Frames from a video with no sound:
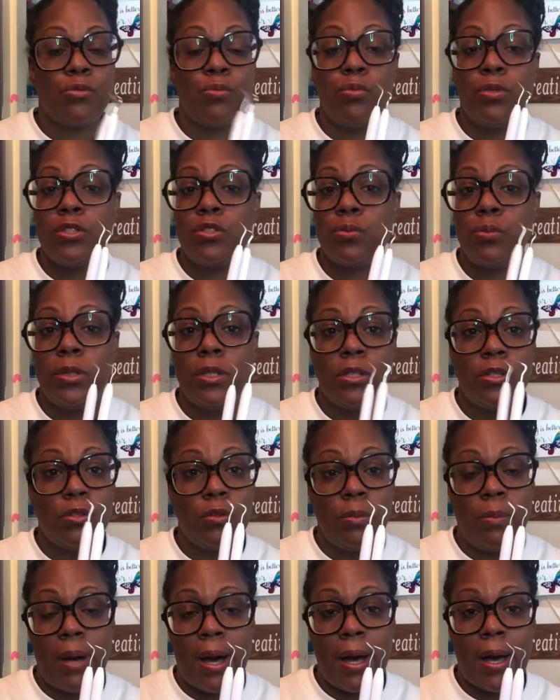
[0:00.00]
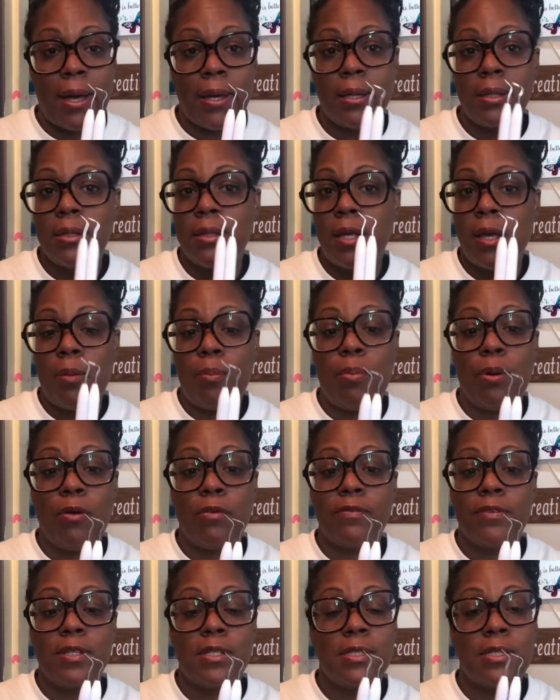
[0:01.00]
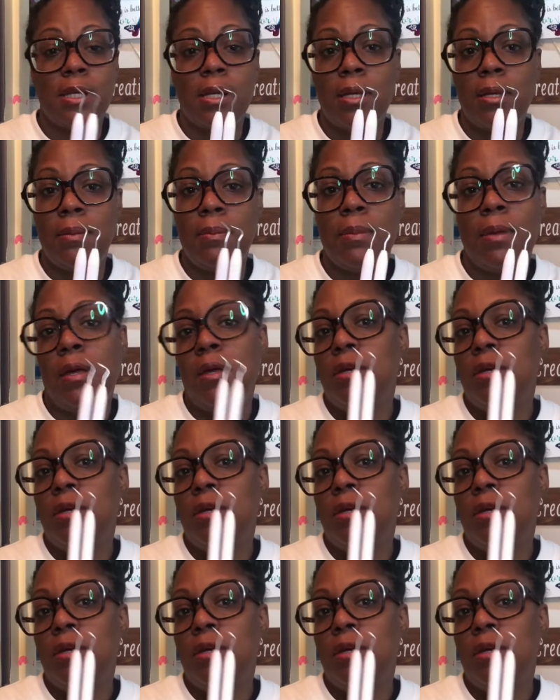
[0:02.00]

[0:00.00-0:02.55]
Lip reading: which weeder you buy. They are both the same.